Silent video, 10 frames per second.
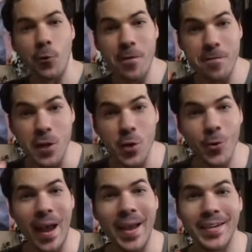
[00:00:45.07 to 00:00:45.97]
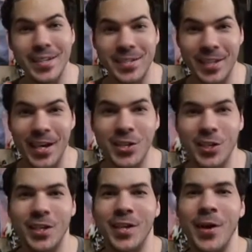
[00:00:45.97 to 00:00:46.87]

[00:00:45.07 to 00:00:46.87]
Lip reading: review and discussion.